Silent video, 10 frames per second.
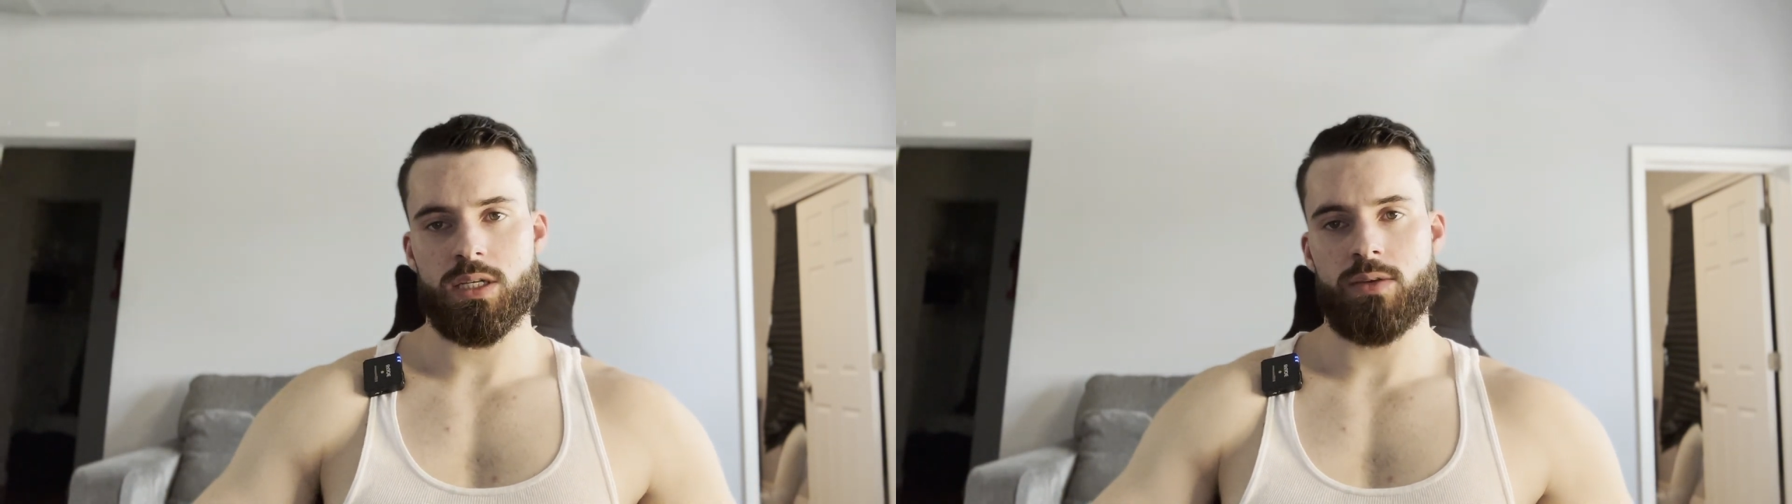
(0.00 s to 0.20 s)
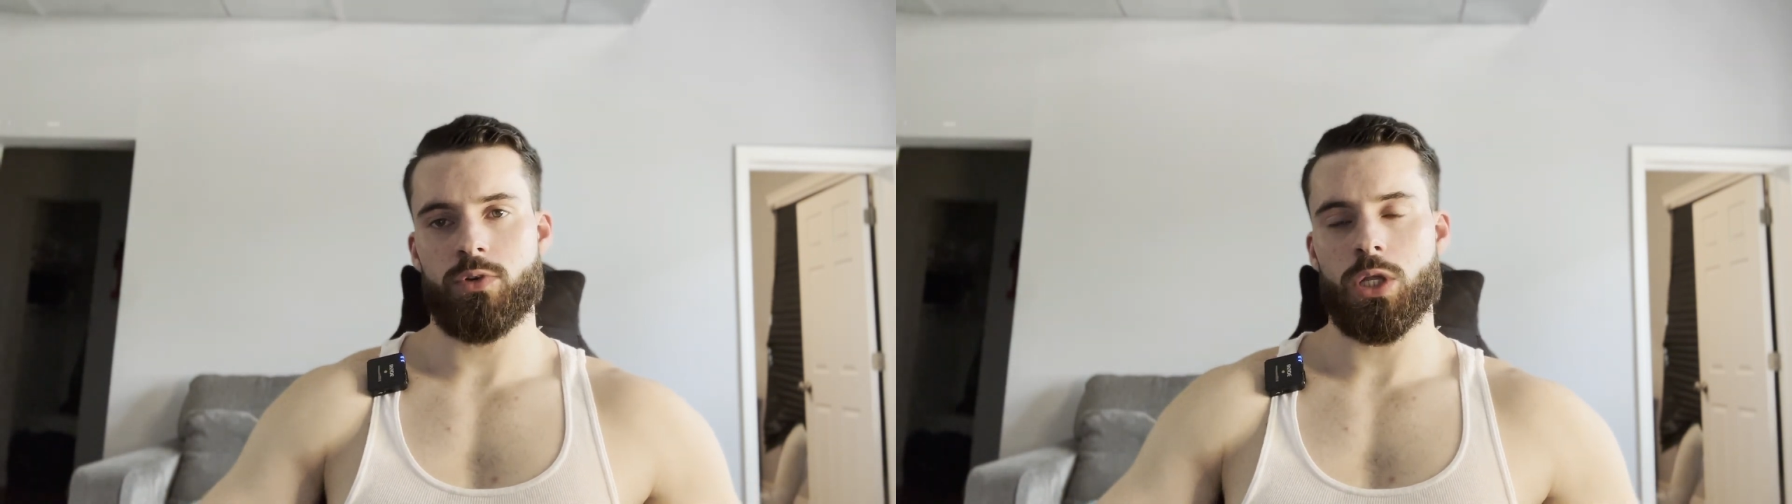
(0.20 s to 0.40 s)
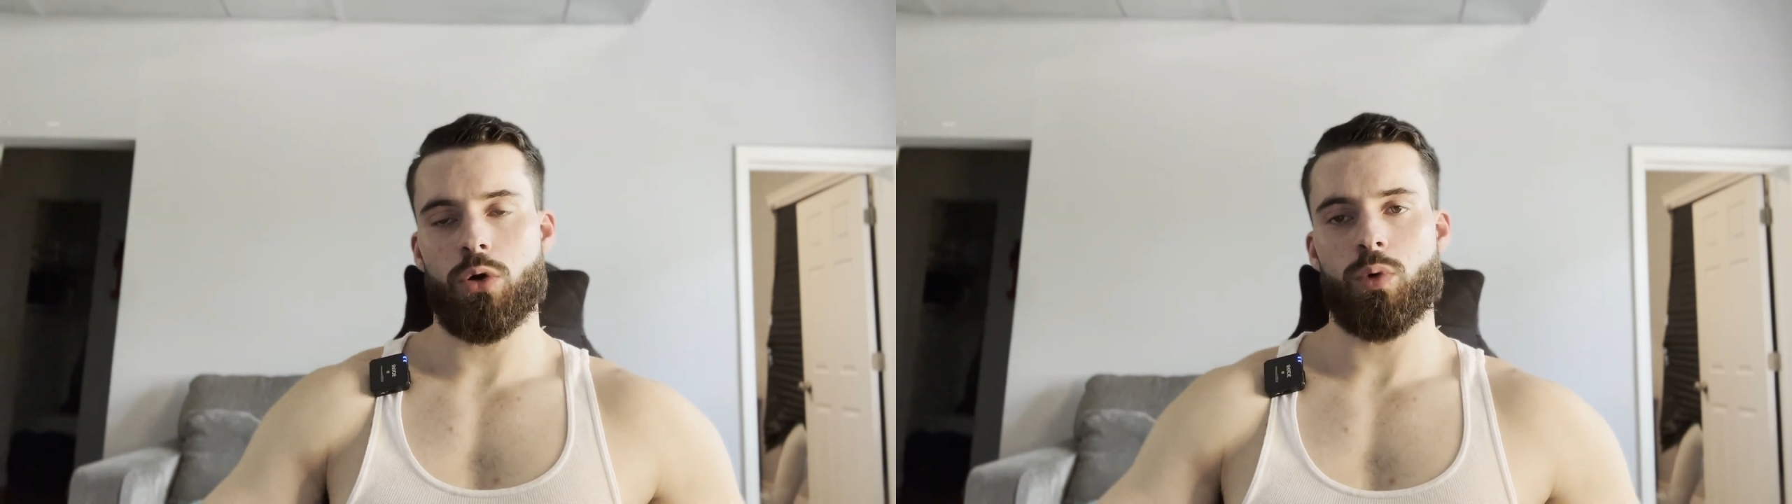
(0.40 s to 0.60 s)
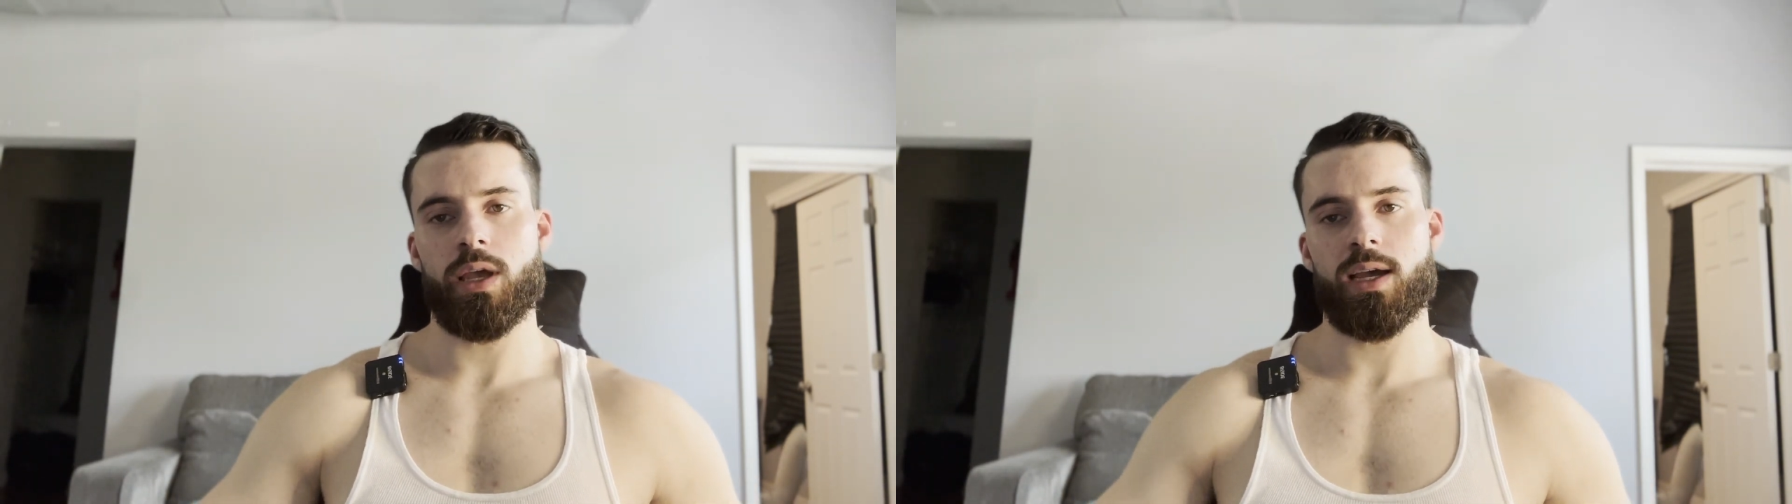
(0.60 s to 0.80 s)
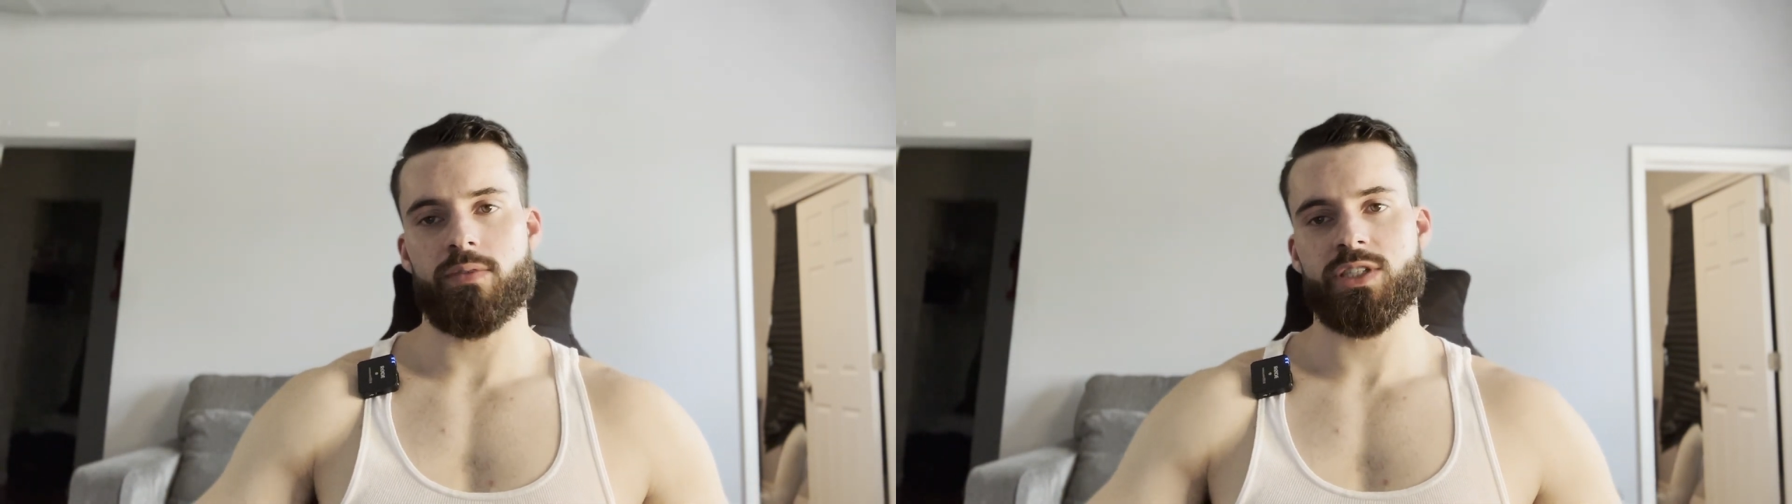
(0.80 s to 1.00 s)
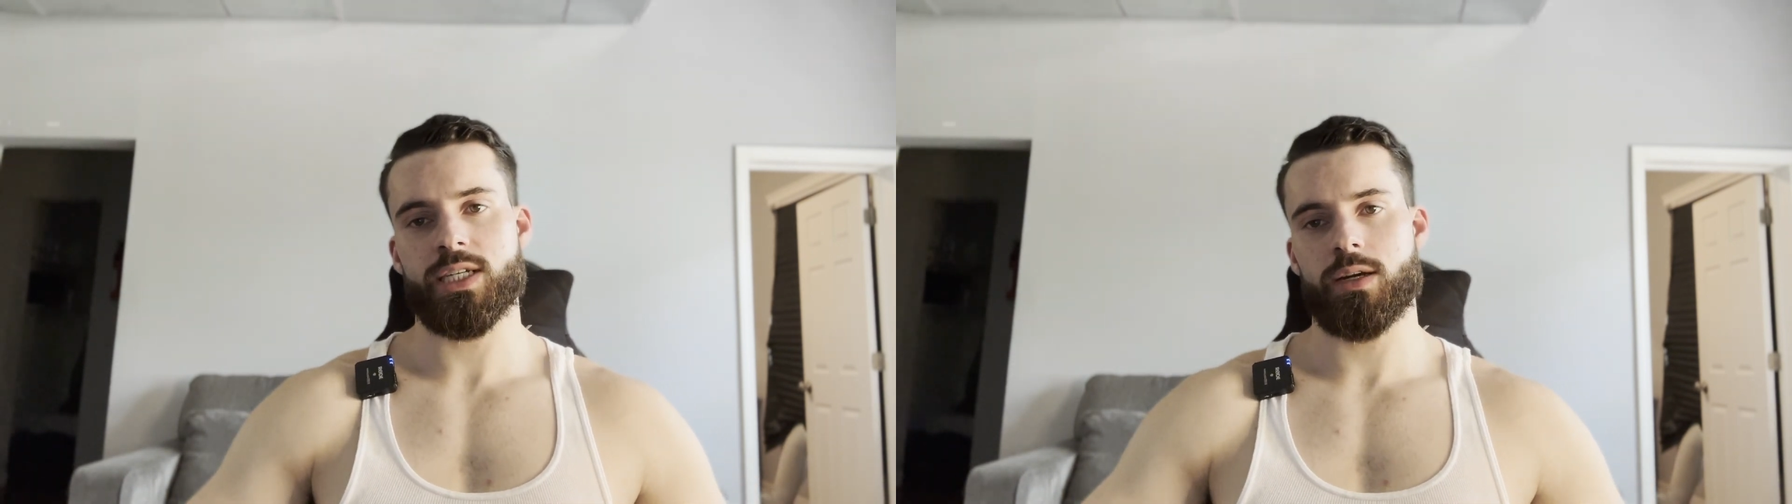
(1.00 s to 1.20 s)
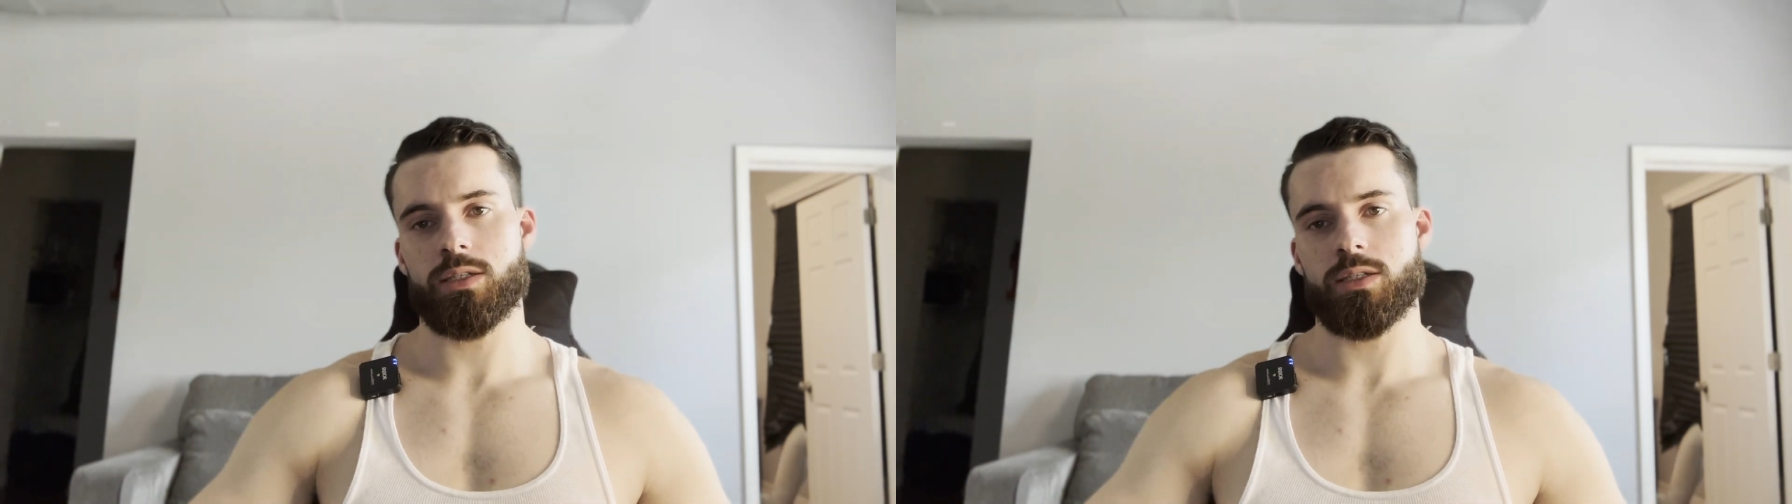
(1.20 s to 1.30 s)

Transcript: even though we have shared